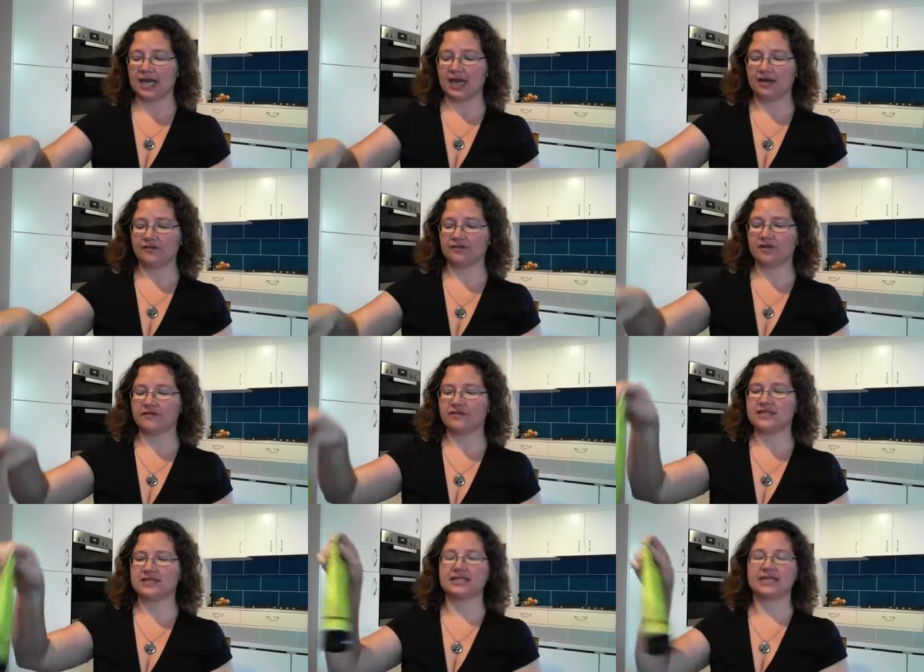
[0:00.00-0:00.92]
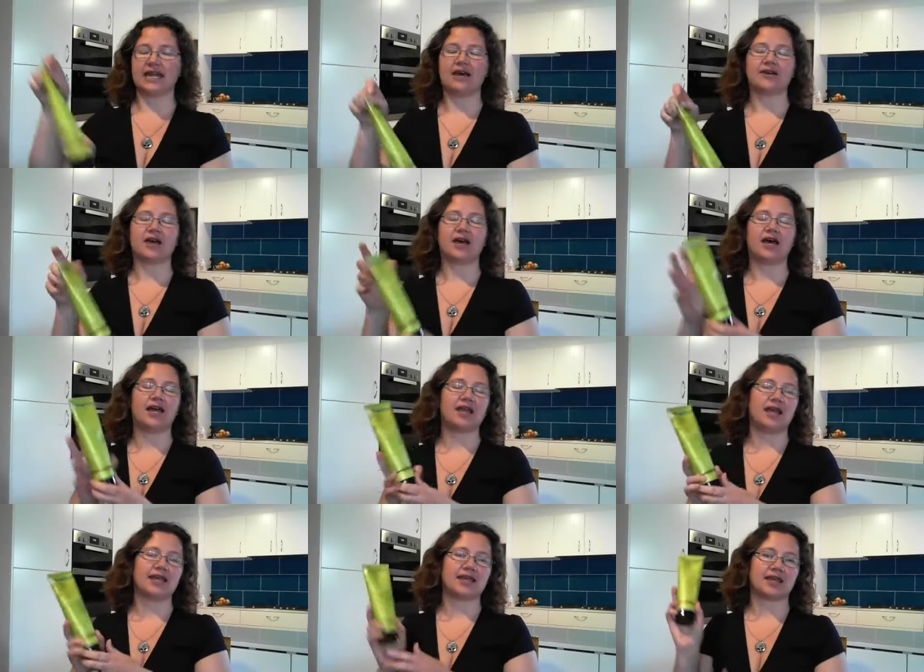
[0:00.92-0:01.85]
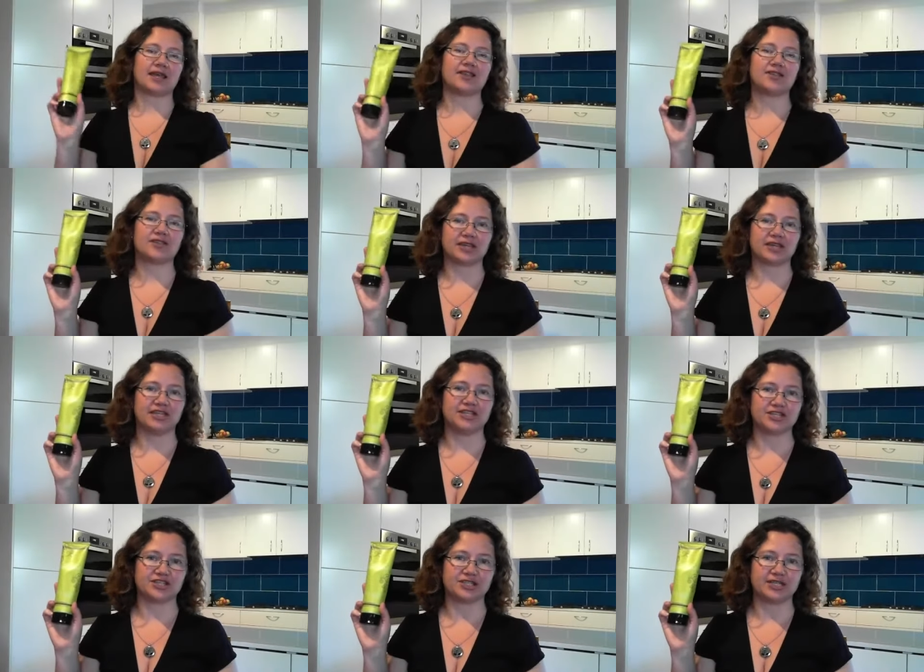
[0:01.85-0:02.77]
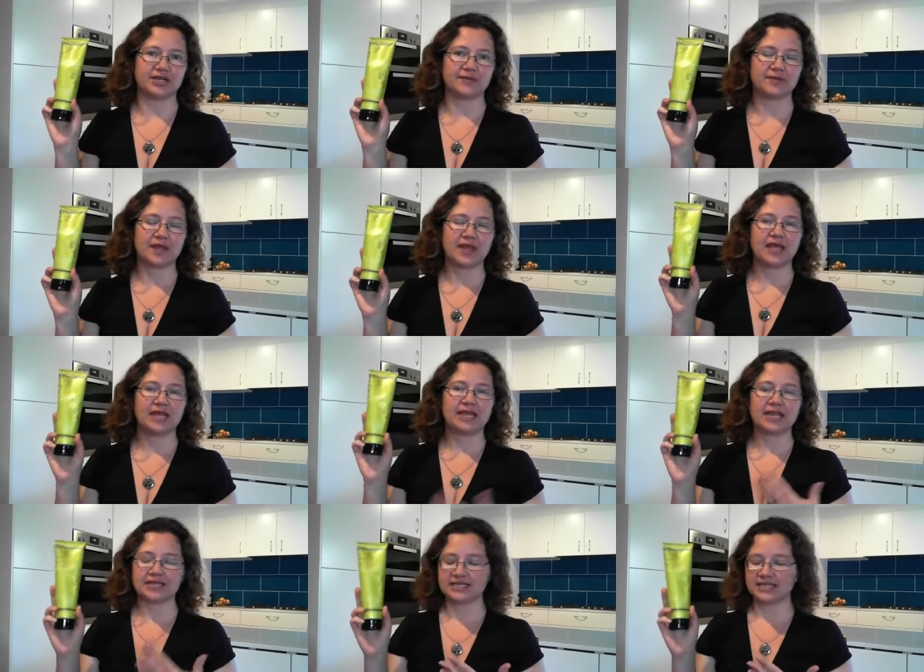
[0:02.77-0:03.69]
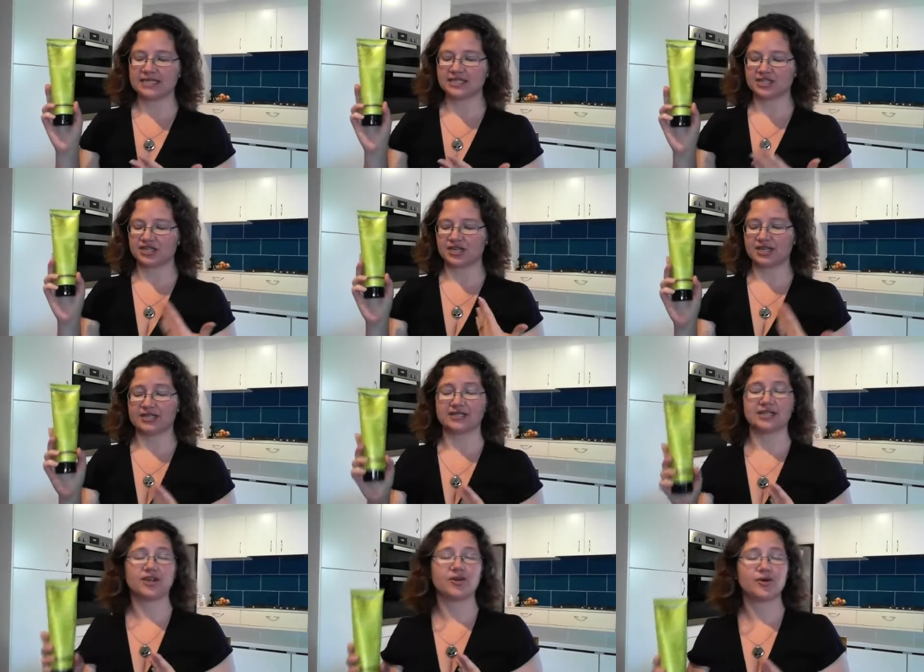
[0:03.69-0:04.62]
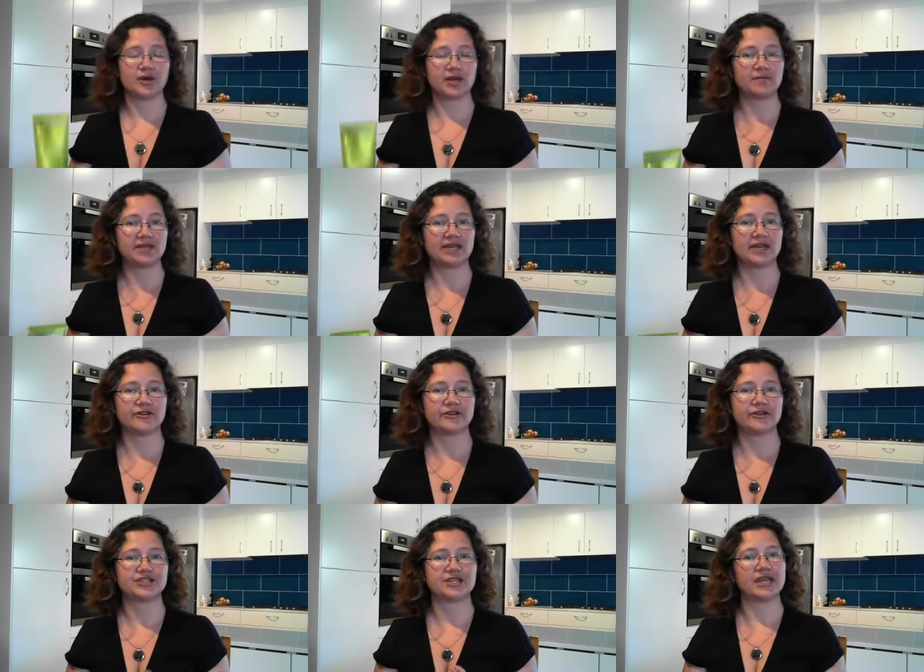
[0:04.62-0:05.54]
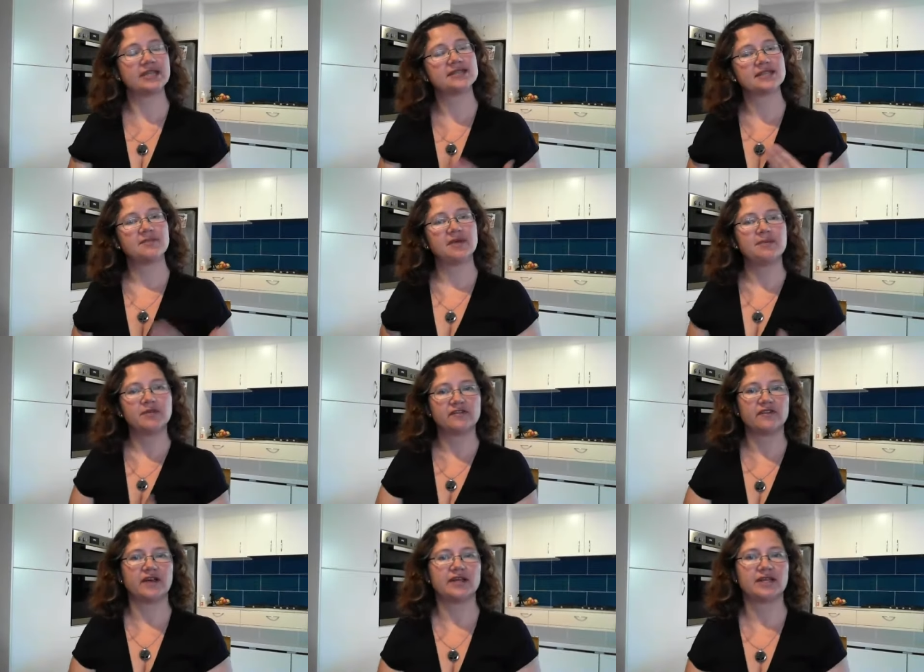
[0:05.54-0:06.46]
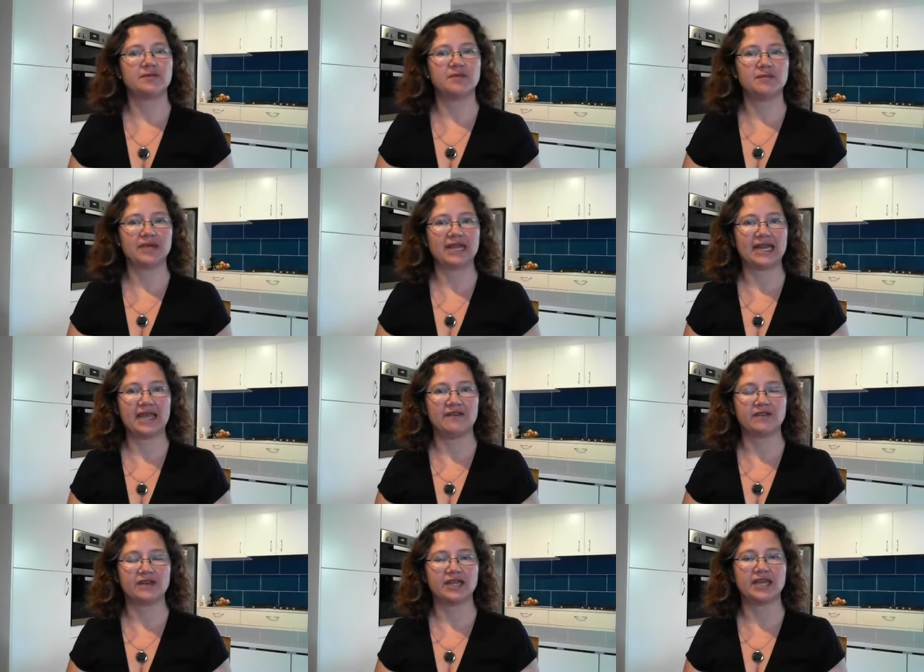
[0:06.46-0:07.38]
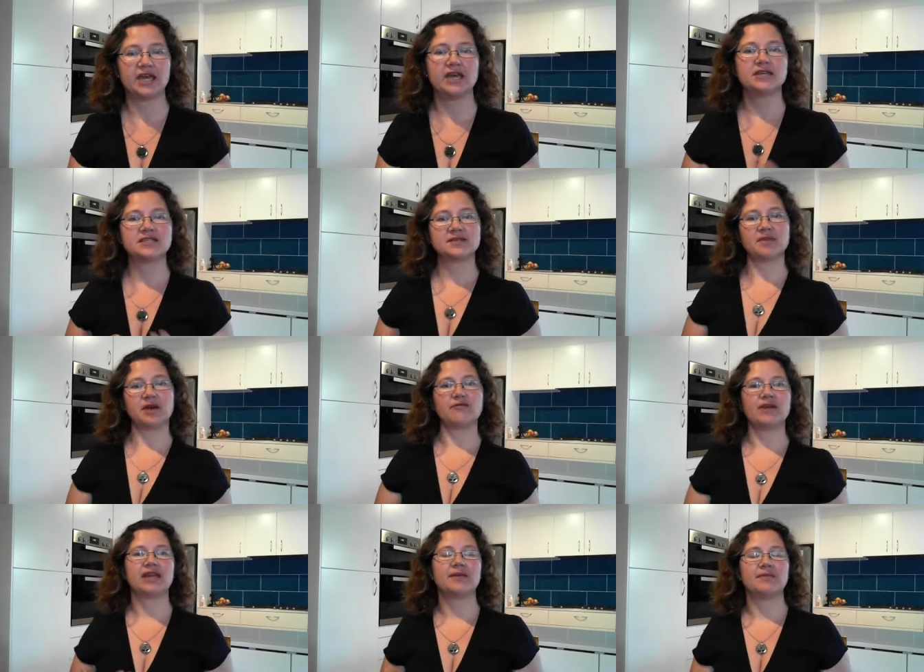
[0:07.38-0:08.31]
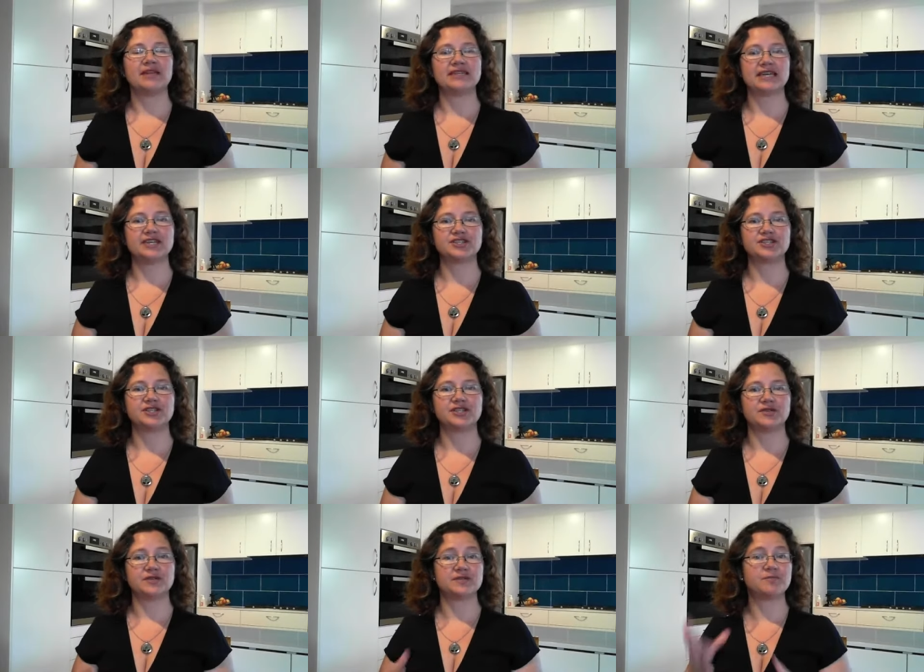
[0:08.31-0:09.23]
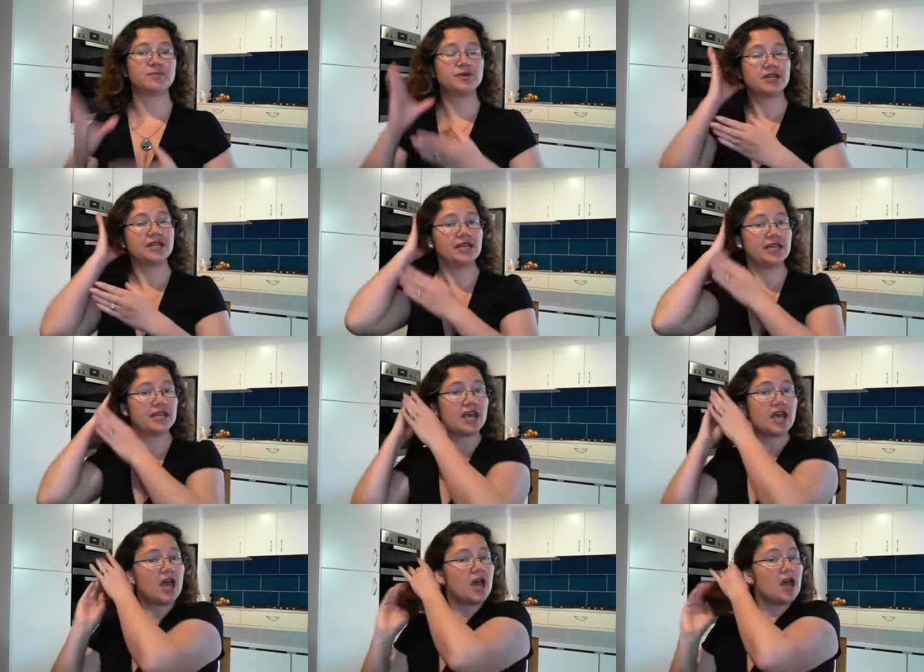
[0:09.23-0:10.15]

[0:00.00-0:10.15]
After I've rinsed it out, I like the conditioner. Now, this conditioner is incredibly nourishing, and some people find it can be a bit heavy. So my recommendation to you is put it in,